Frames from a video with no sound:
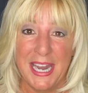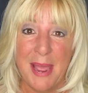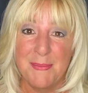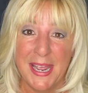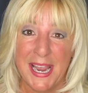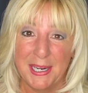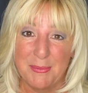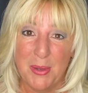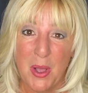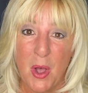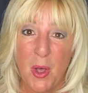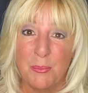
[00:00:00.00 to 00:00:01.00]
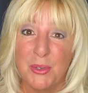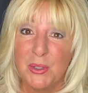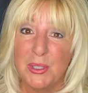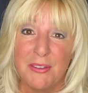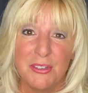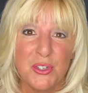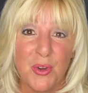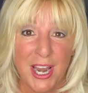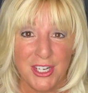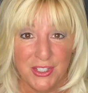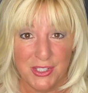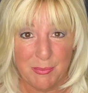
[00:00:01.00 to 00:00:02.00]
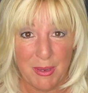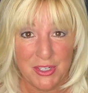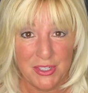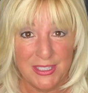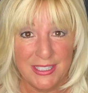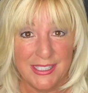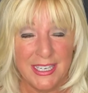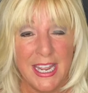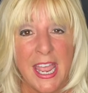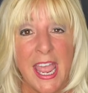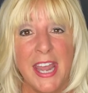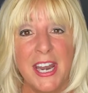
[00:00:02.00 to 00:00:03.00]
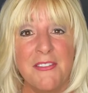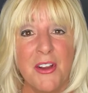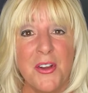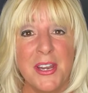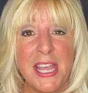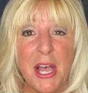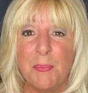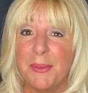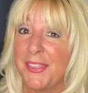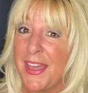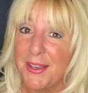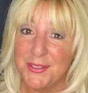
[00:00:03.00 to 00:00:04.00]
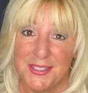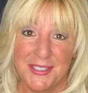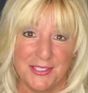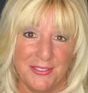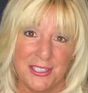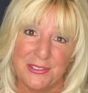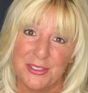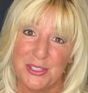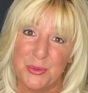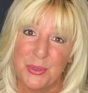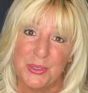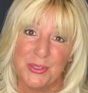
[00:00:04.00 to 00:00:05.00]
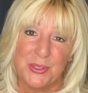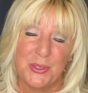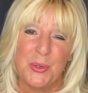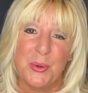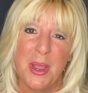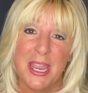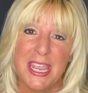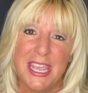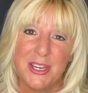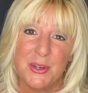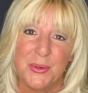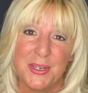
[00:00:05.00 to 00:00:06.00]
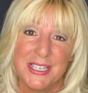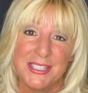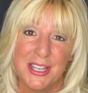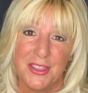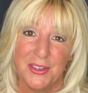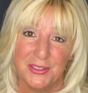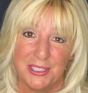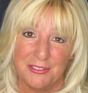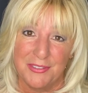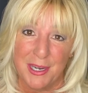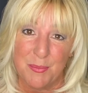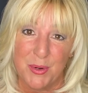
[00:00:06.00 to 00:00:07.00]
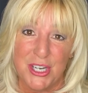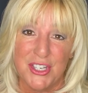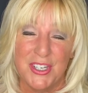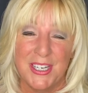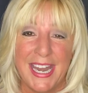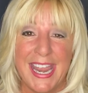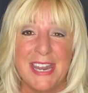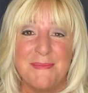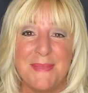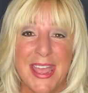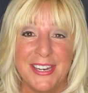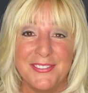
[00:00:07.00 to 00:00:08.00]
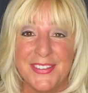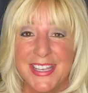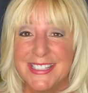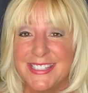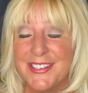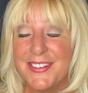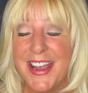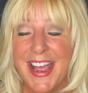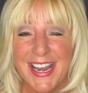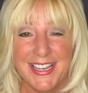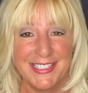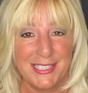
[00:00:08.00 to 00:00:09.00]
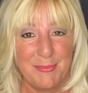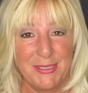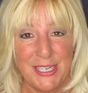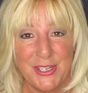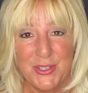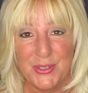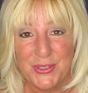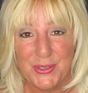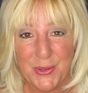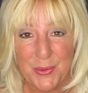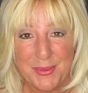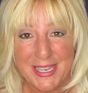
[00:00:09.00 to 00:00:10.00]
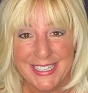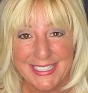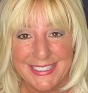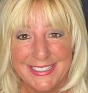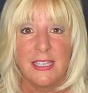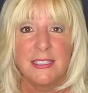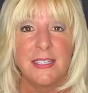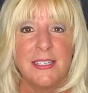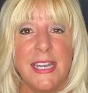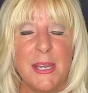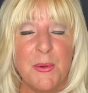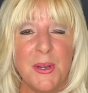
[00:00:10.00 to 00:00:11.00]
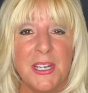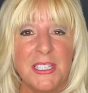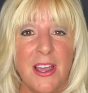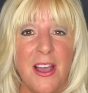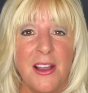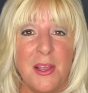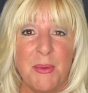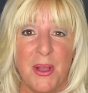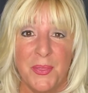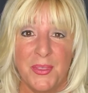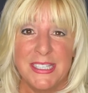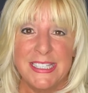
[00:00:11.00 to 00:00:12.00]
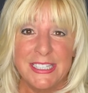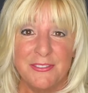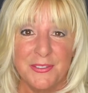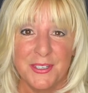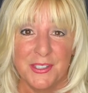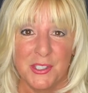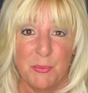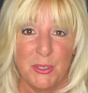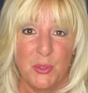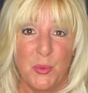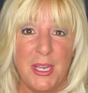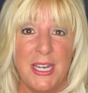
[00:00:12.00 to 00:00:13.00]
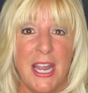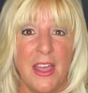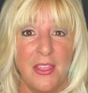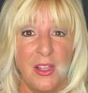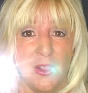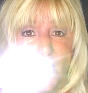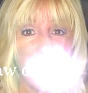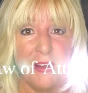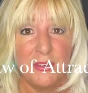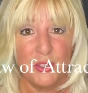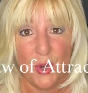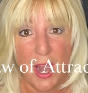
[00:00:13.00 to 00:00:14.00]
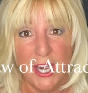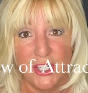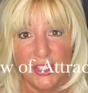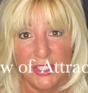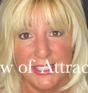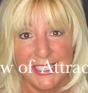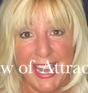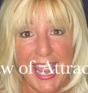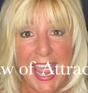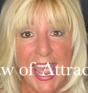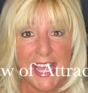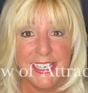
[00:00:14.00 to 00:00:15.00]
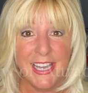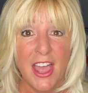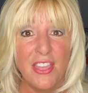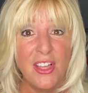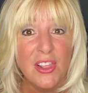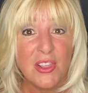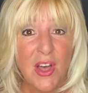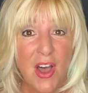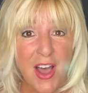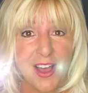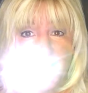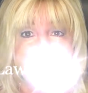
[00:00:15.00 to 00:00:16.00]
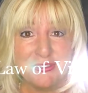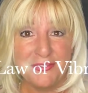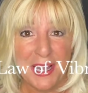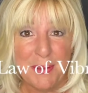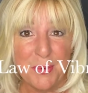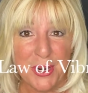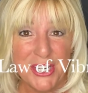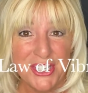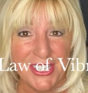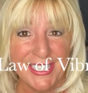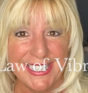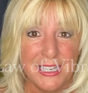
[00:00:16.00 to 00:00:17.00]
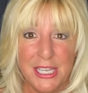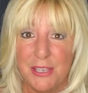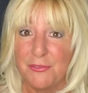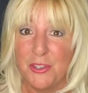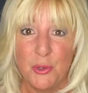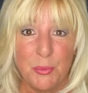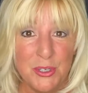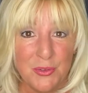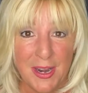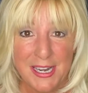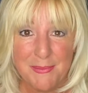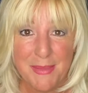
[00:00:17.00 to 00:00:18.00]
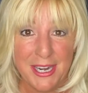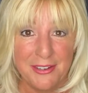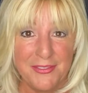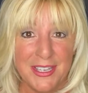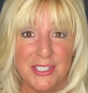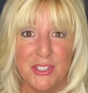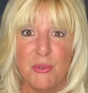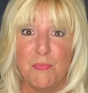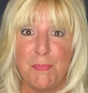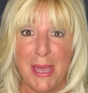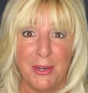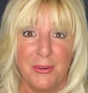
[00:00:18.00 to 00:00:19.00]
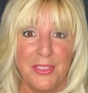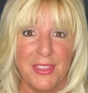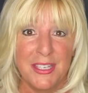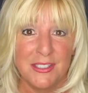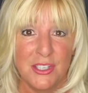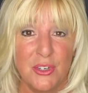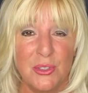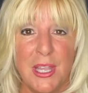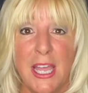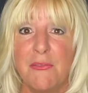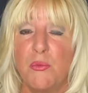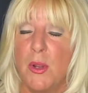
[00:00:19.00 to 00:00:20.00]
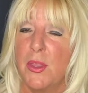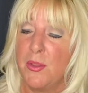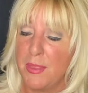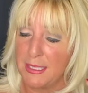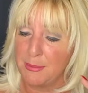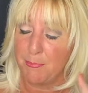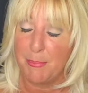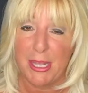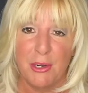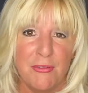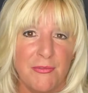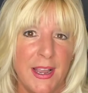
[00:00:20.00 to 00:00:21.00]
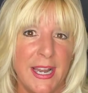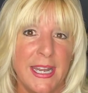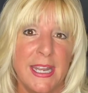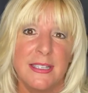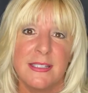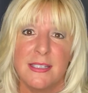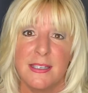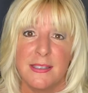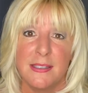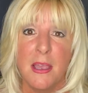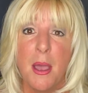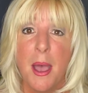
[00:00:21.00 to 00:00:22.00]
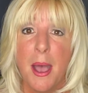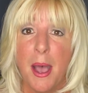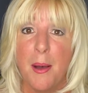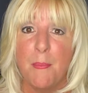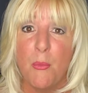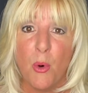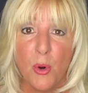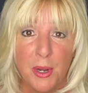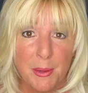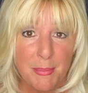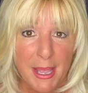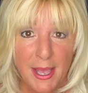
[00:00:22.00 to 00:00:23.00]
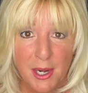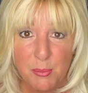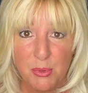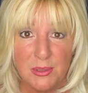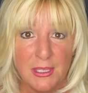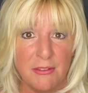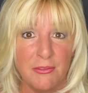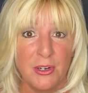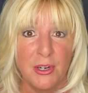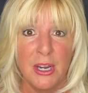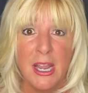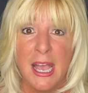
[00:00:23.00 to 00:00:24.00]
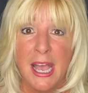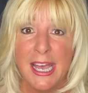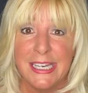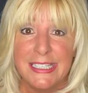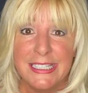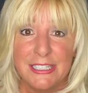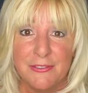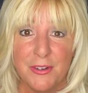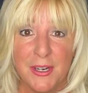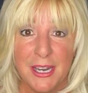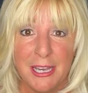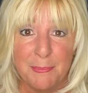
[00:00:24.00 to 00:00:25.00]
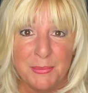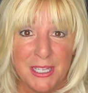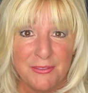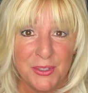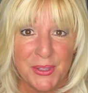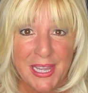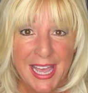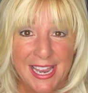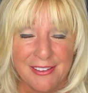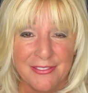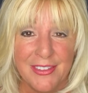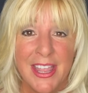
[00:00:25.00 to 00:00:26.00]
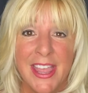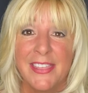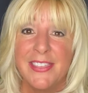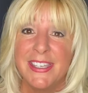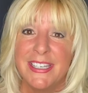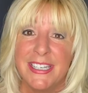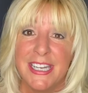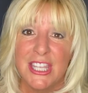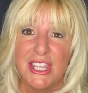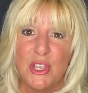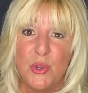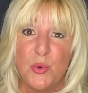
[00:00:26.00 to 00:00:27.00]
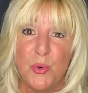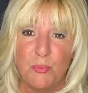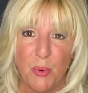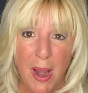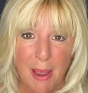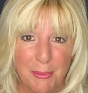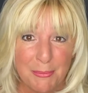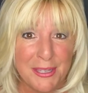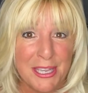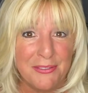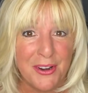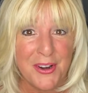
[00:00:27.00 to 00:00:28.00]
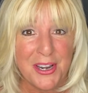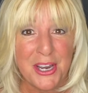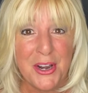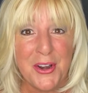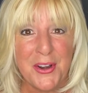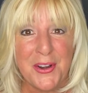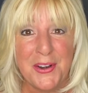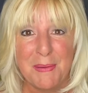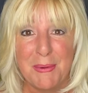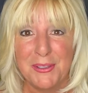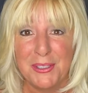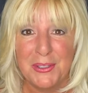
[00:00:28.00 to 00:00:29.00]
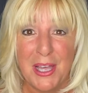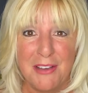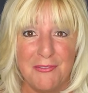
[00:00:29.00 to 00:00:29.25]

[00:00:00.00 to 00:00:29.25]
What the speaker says: I'm Diana Palm, your love attraction specialist, and I've already helped thousands of individuals to increase their love vibration and manifest their highest potential soulmate. Today we're going to talk about the difference between the law of attraction and the law of vibration. If you've been trying to manifest better things in your life, whether that's better finances, a more compatible lover, a different up-leveled life, then you probably have already heard about the law of